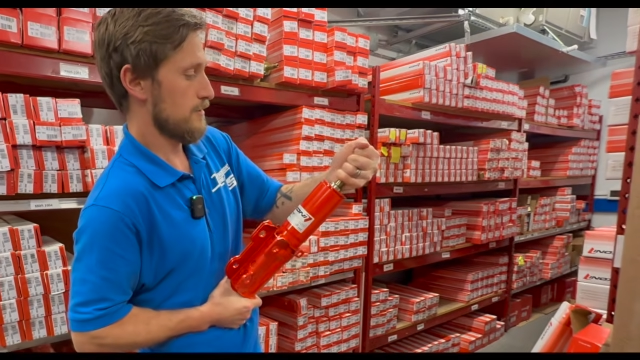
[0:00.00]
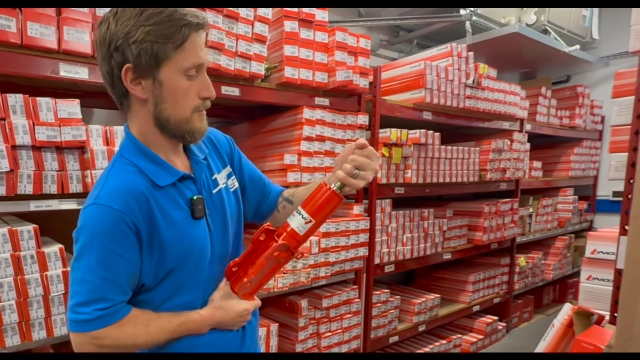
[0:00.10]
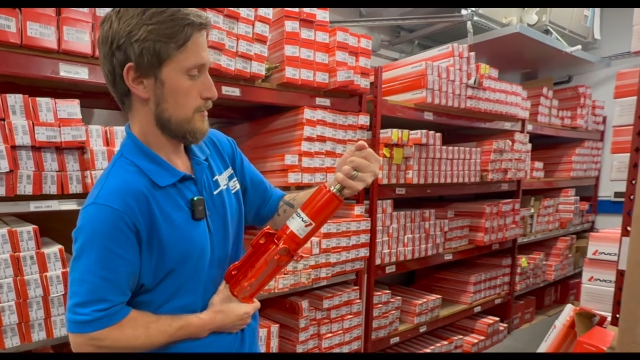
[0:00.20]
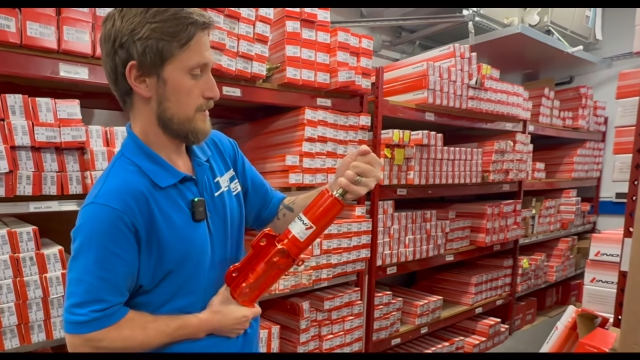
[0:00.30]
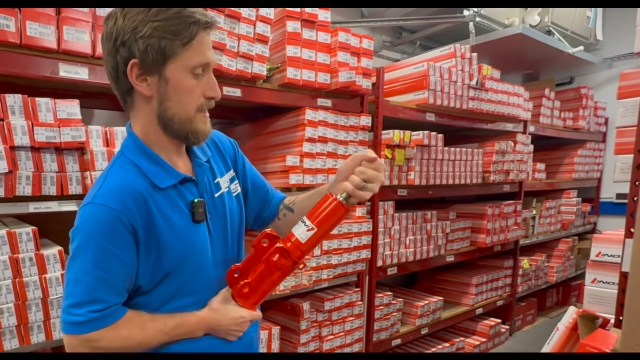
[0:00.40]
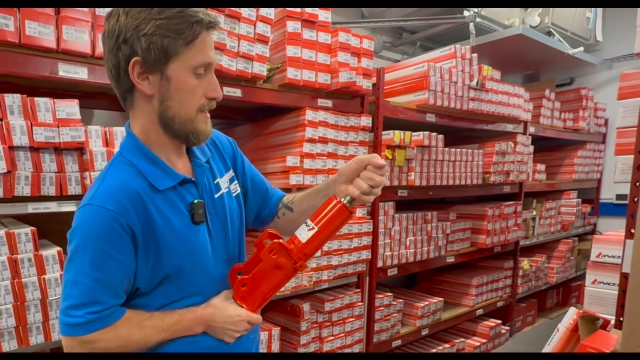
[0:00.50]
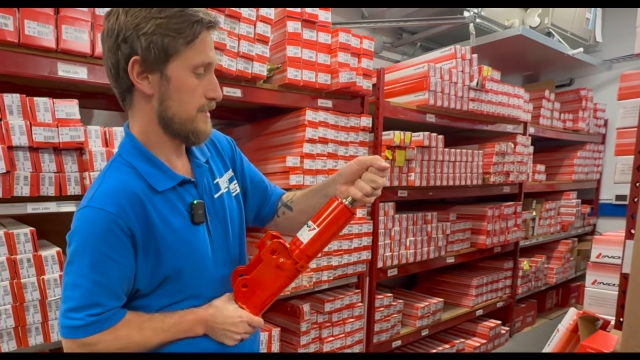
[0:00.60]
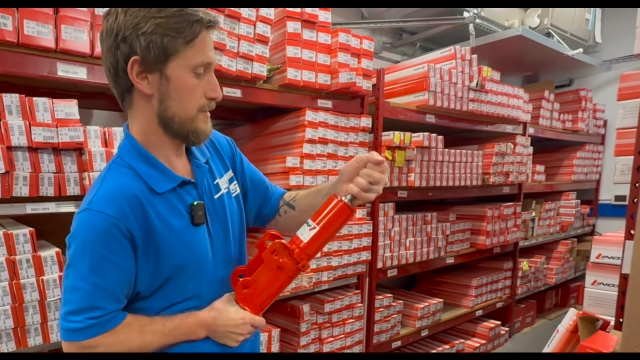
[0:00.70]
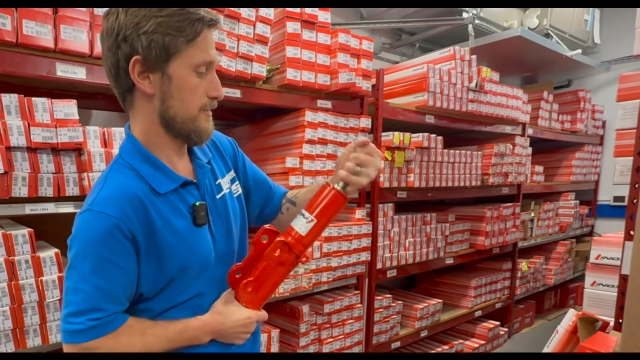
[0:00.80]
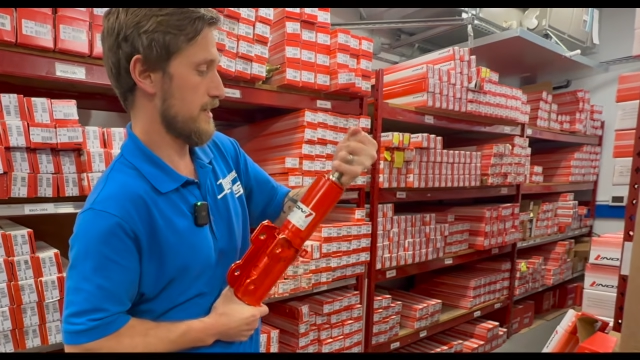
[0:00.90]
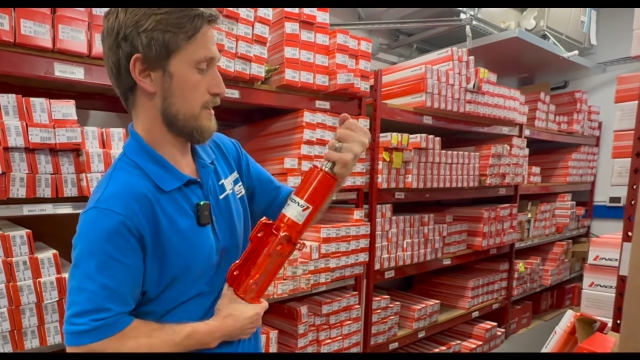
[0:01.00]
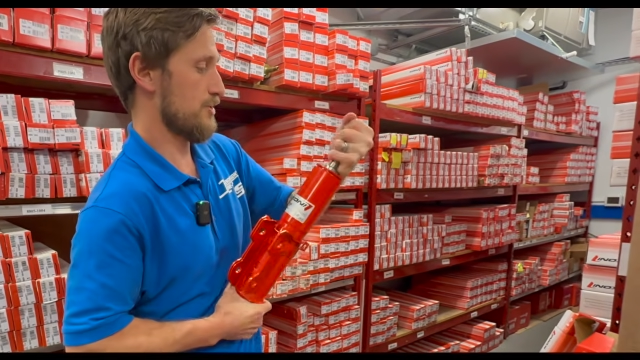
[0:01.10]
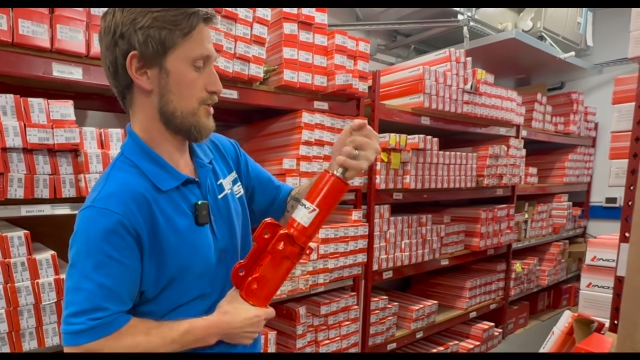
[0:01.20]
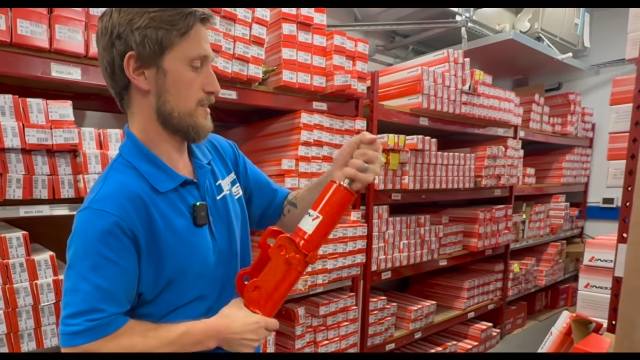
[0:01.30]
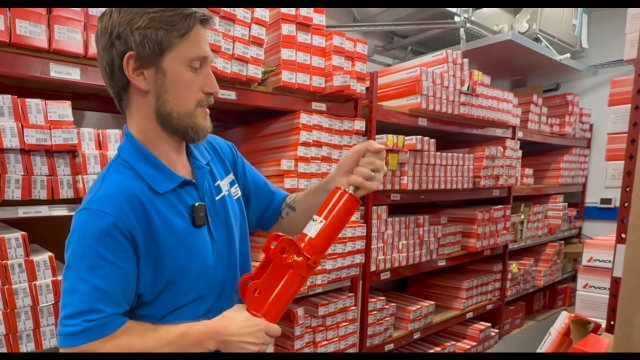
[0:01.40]
rotate it till that
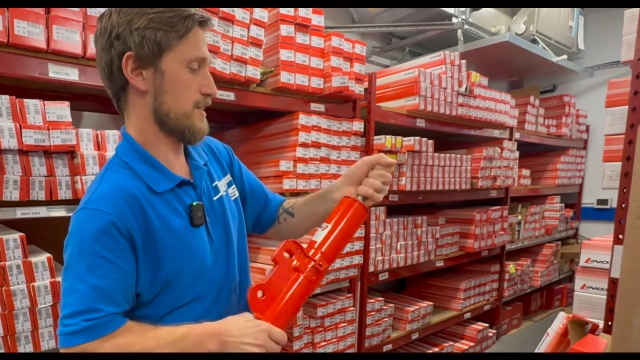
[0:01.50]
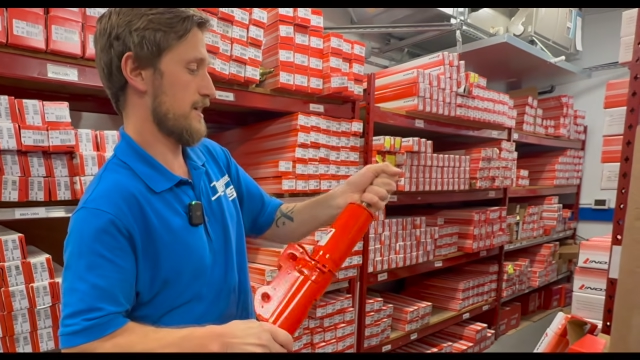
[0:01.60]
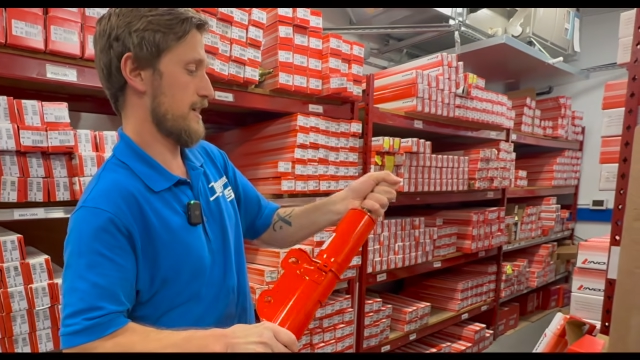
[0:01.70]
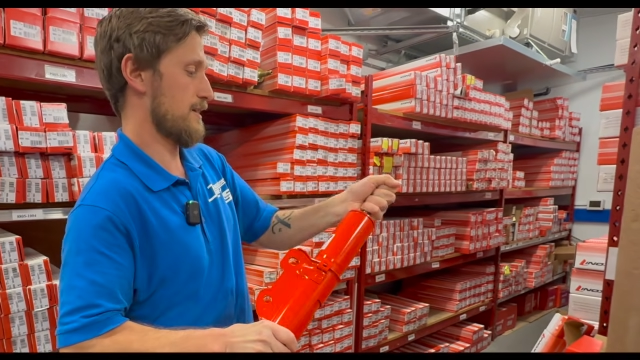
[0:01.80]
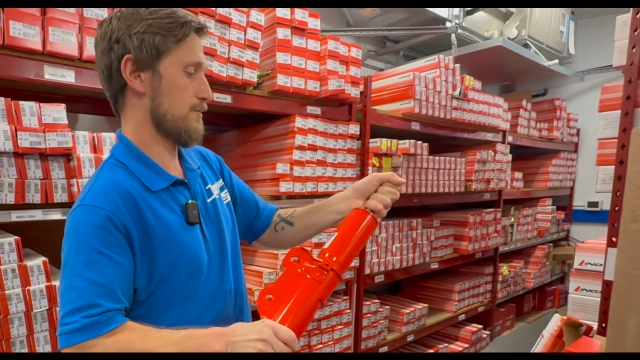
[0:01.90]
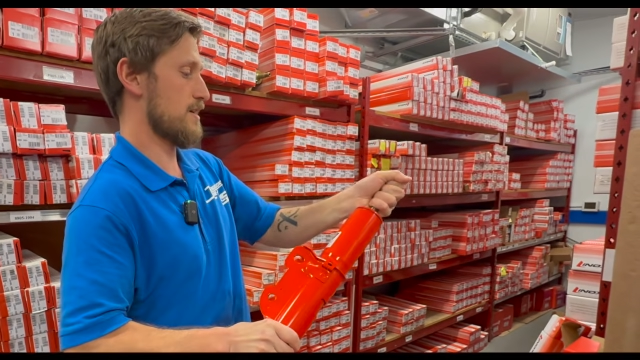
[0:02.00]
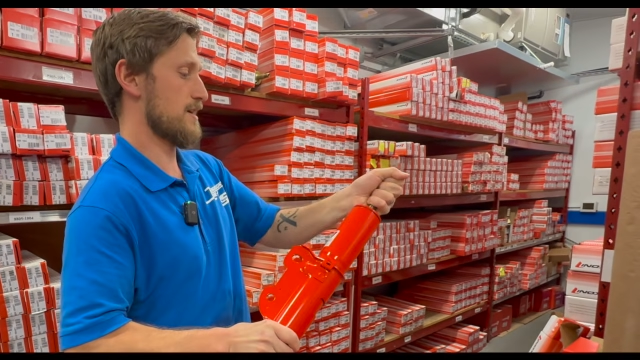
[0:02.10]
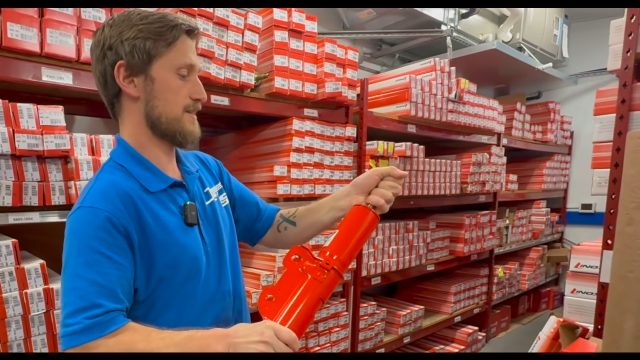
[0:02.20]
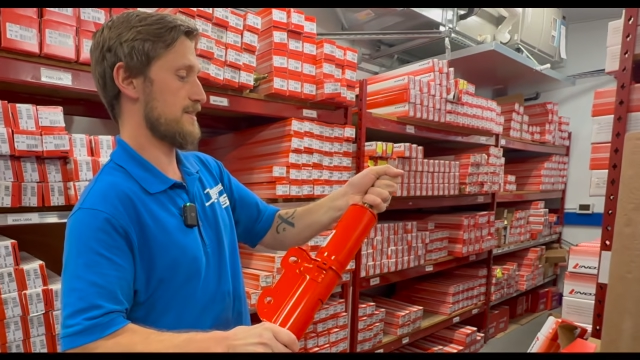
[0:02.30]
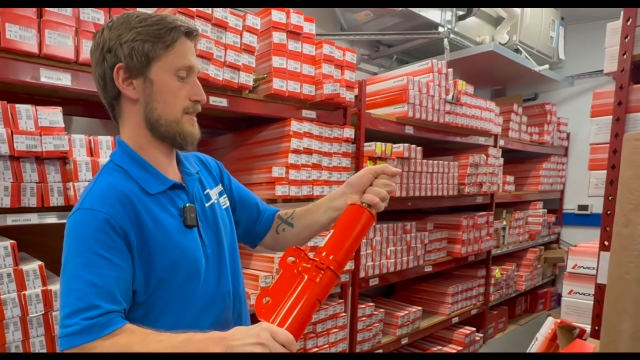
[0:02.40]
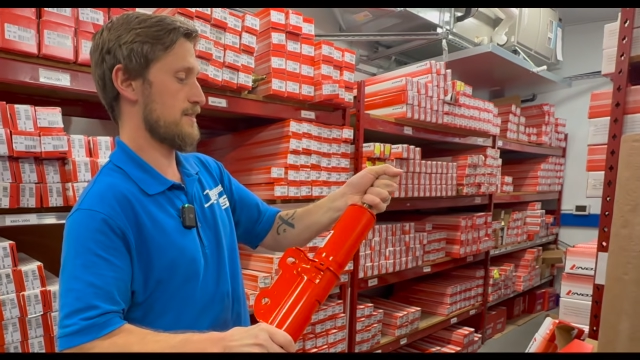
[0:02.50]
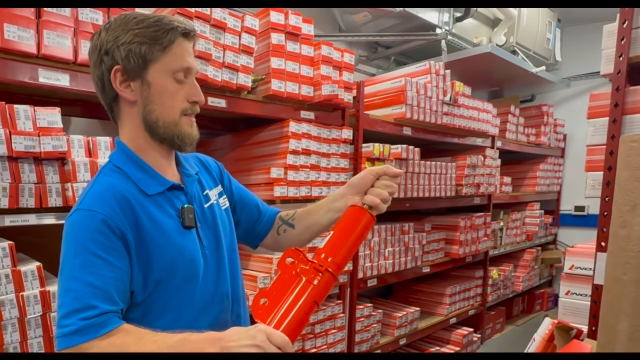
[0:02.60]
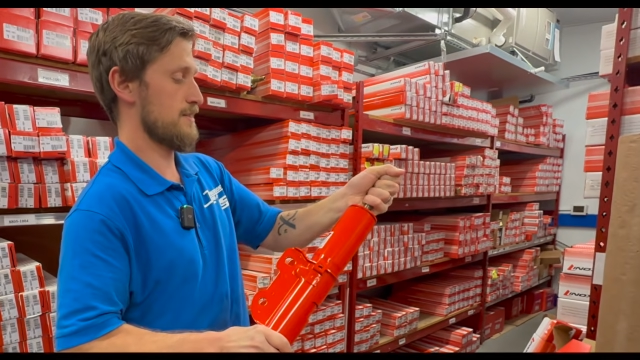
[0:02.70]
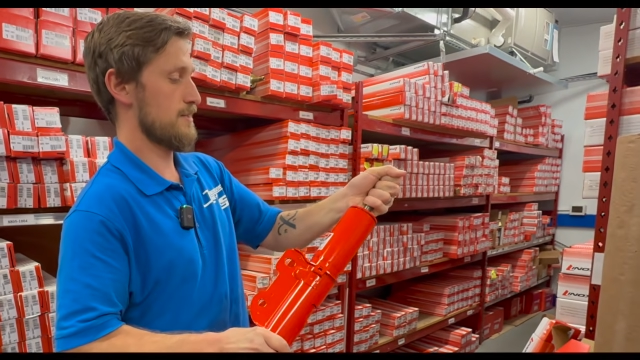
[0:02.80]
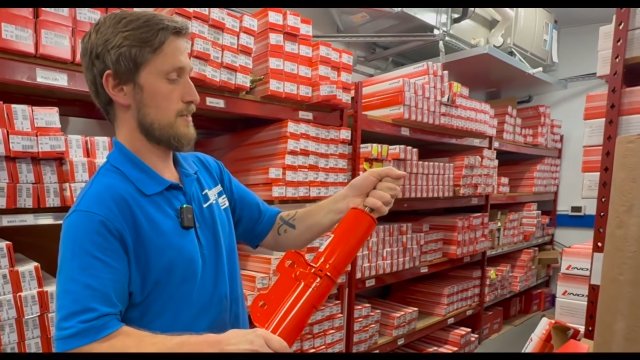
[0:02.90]
adjuster cam locks in.